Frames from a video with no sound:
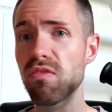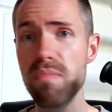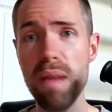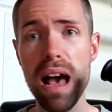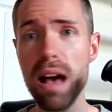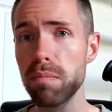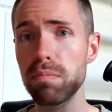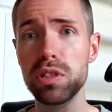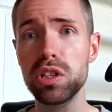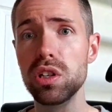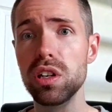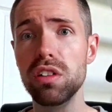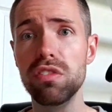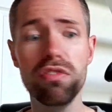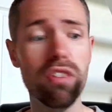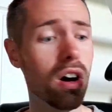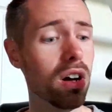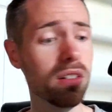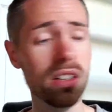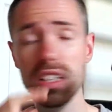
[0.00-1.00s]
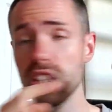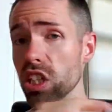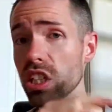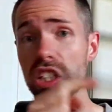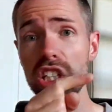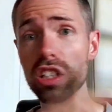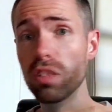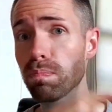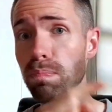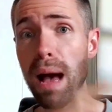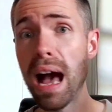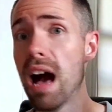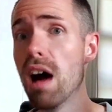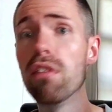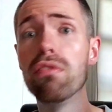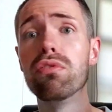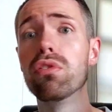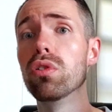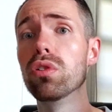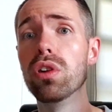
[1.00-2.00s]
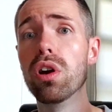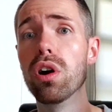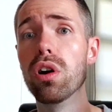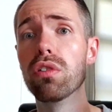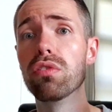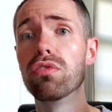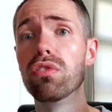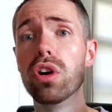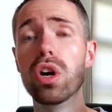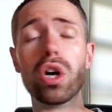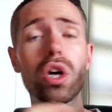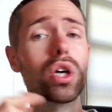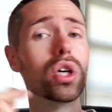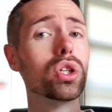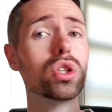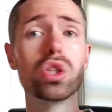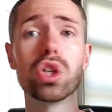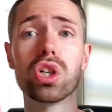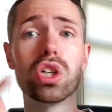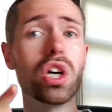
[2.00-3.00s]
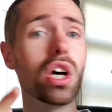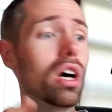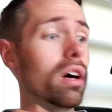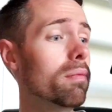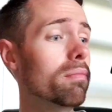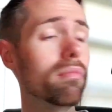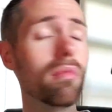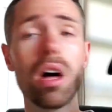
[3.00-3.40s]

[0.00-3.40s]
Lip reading: absolutely fine. This is powerful enough to cut.